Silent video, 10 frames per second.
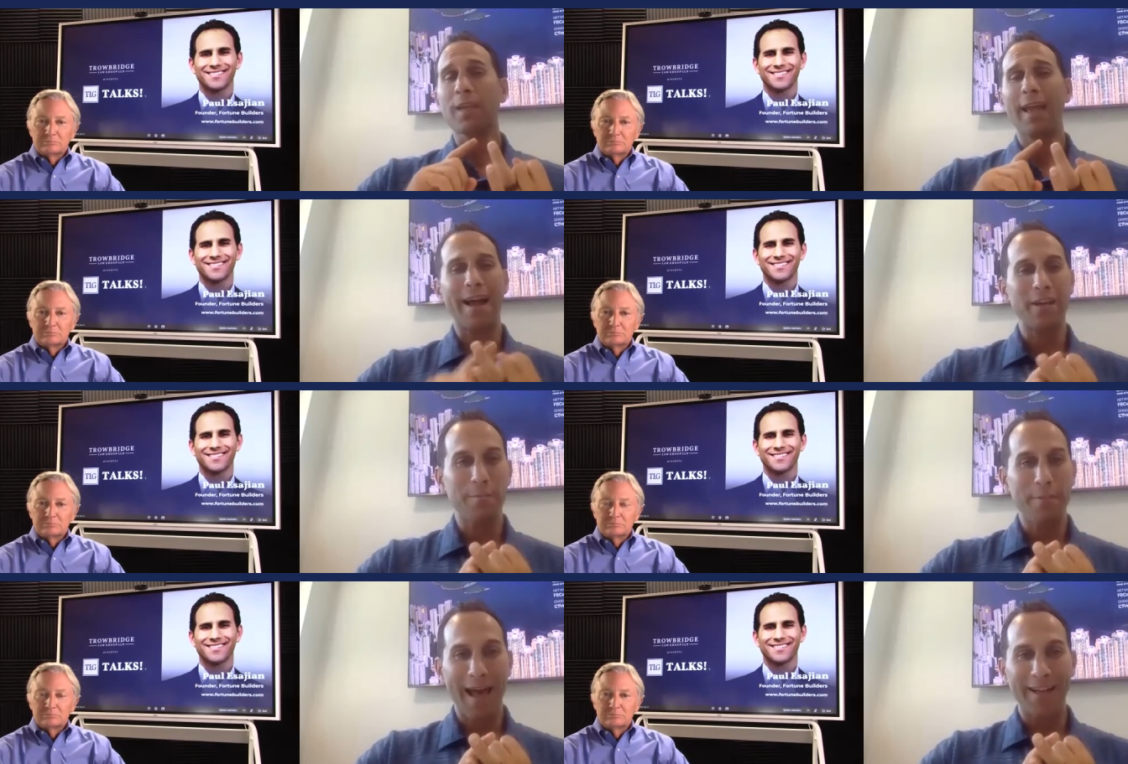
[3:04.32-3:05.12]
Speaker 1: How do
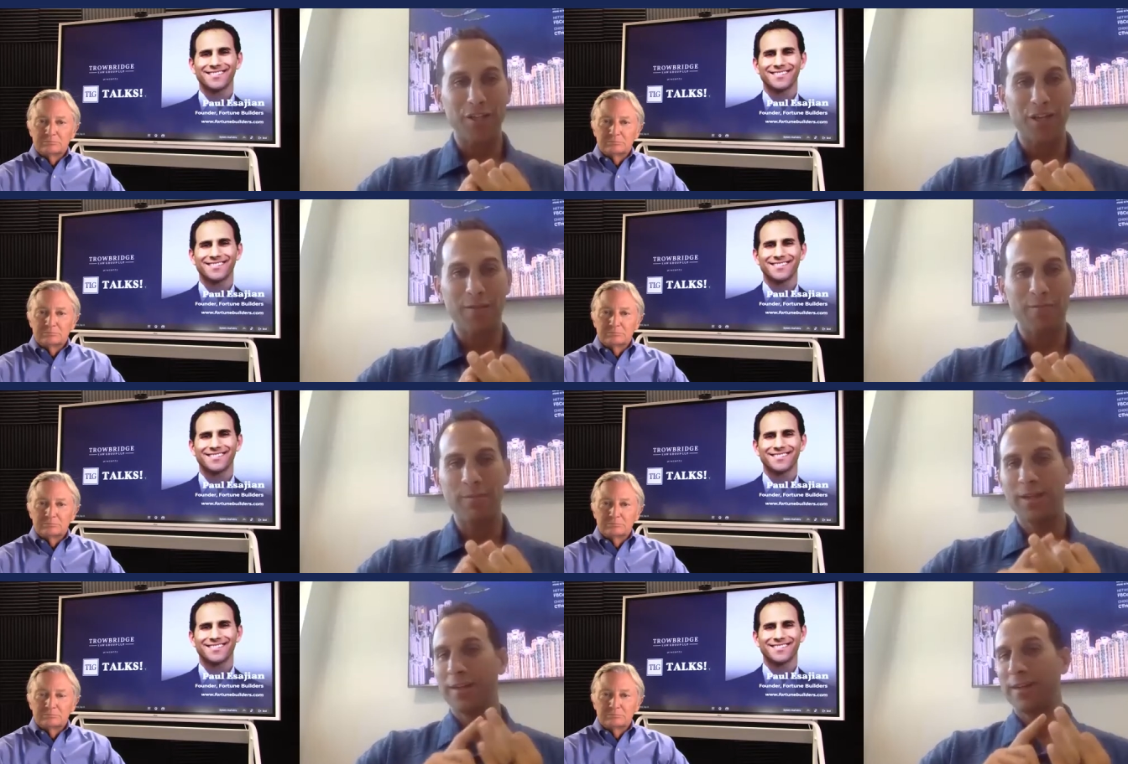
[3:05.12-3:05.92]
you manage
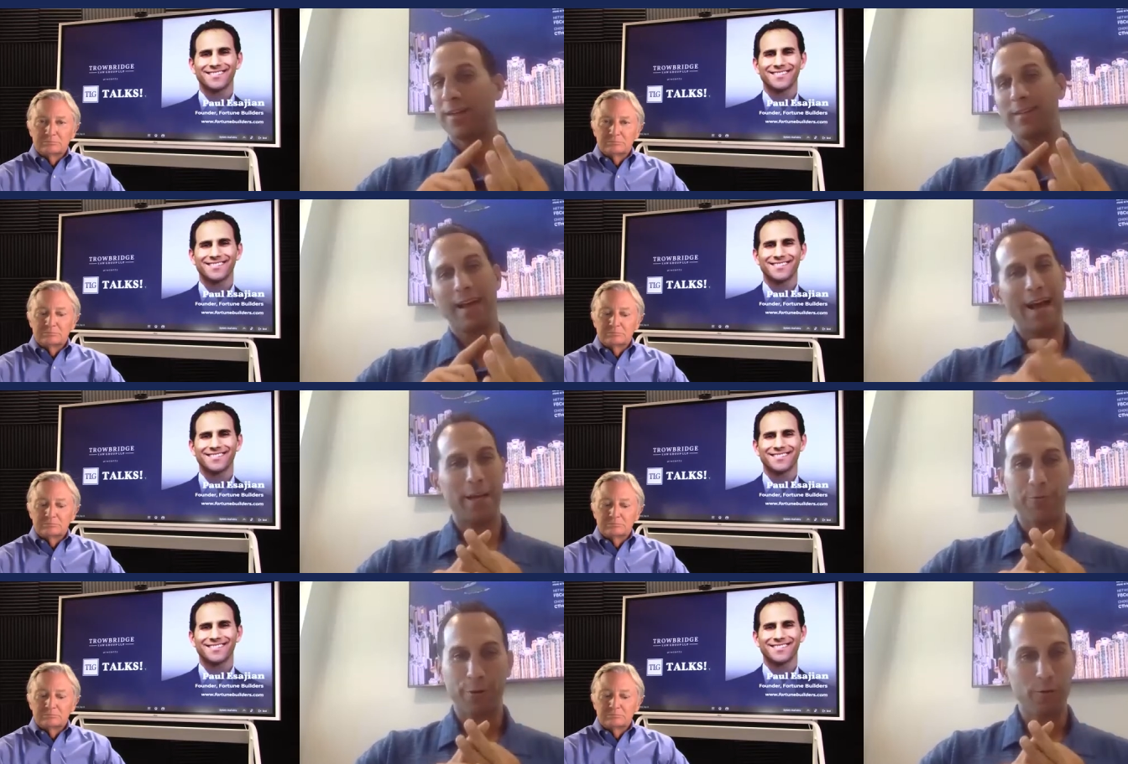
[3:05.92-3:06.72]
them? How
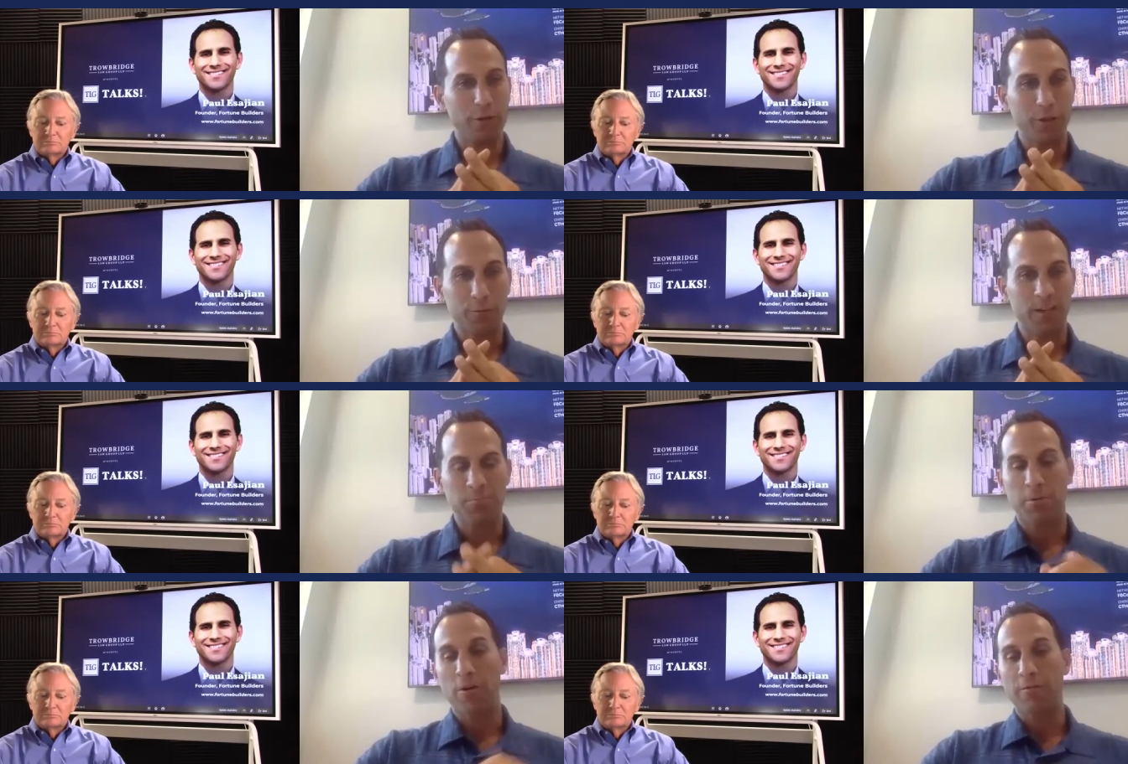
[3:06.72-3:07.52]
do you reduce your
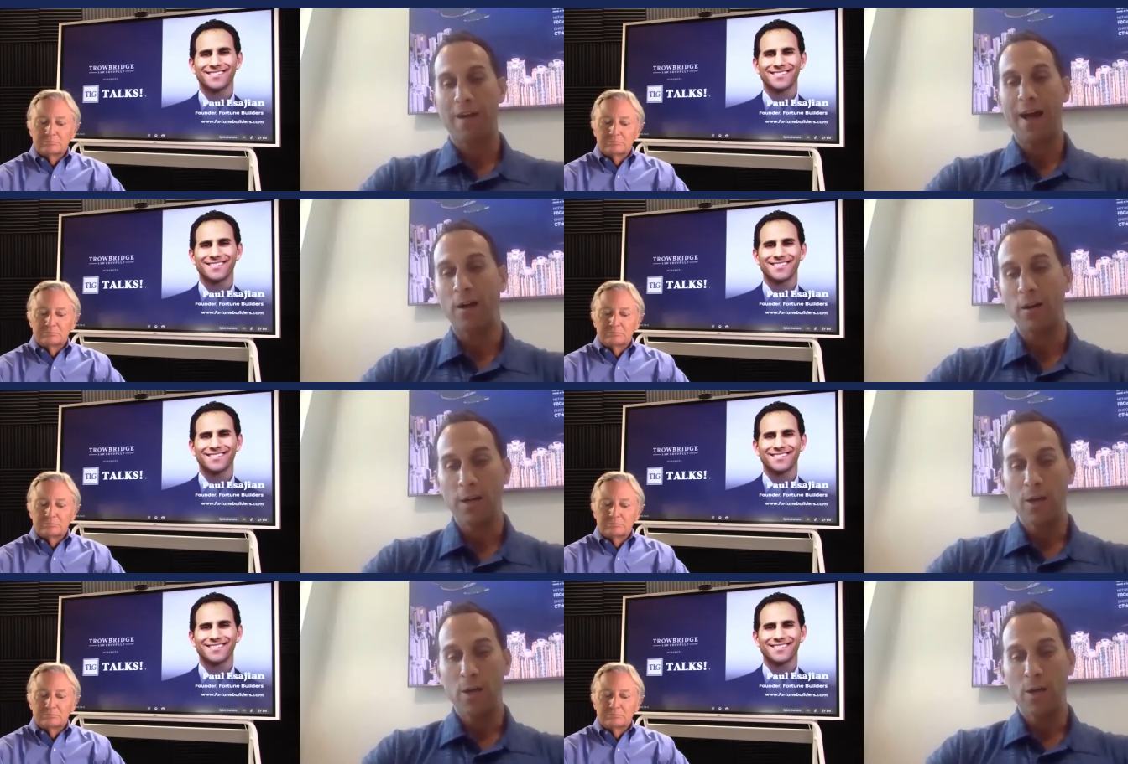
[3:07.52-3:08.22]
risk profile?